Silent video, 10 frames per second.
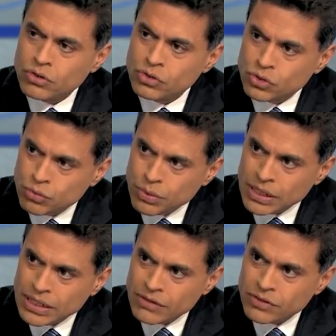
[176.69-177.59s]
Do you
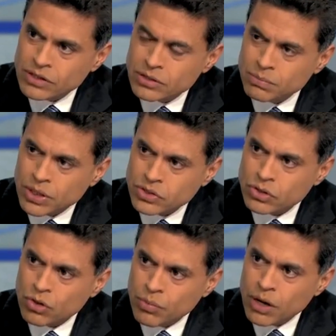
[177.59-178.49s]
believe that
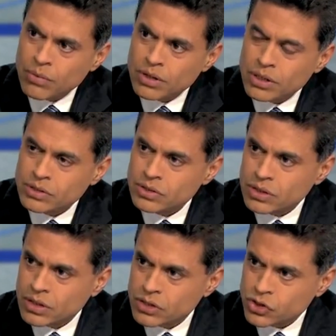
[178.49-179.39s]
President Obama is
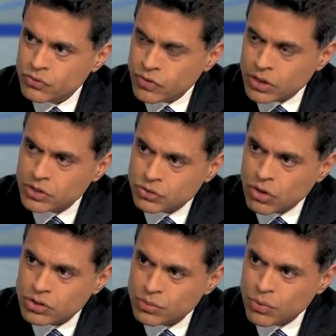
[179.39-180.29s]
a very
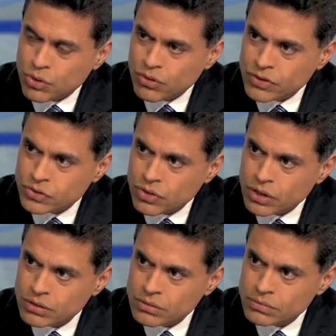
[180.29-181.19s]
strong supporter of Israel?